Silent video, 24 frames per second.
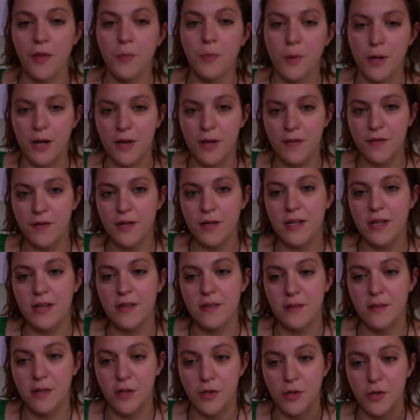Whatever it is
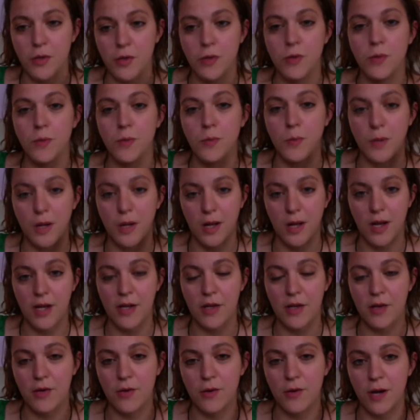that you would
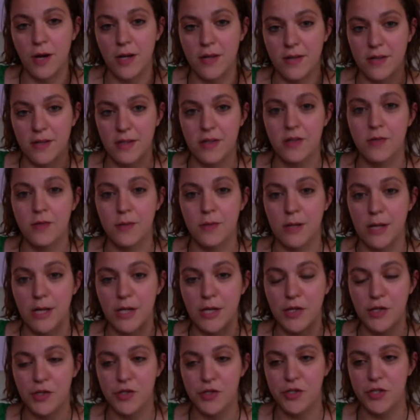like your ideal
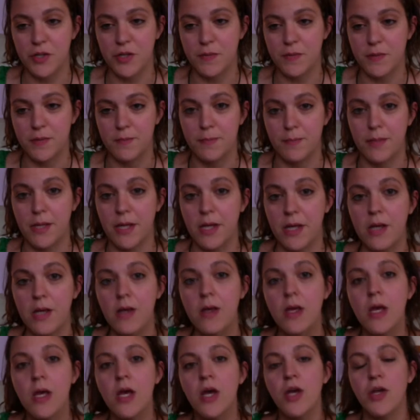relationship to be,
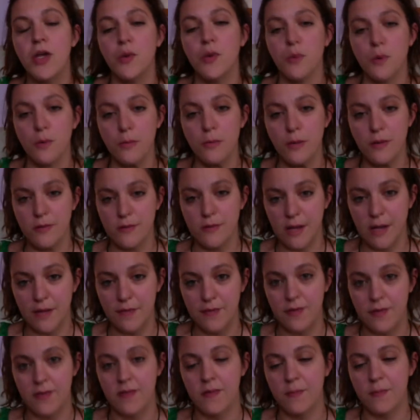you almost have
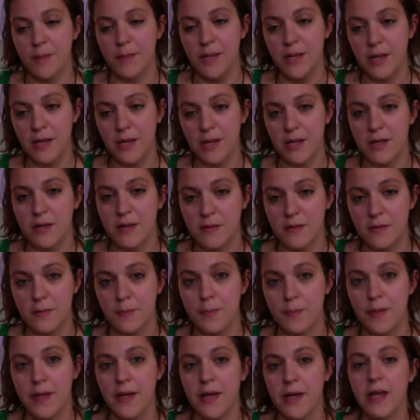to speak it into
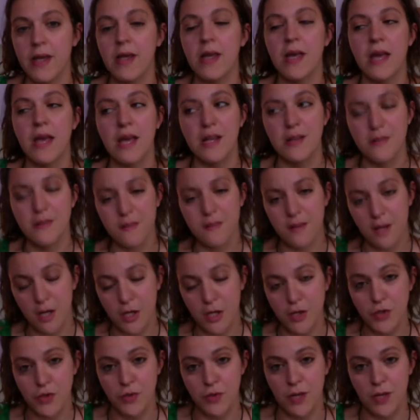being
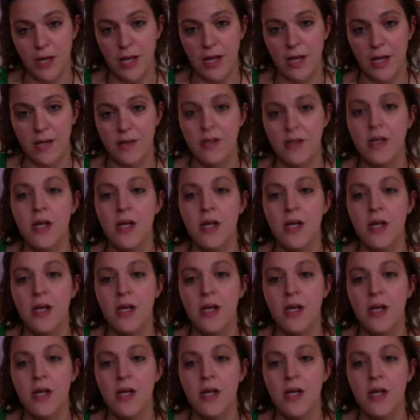inside your head.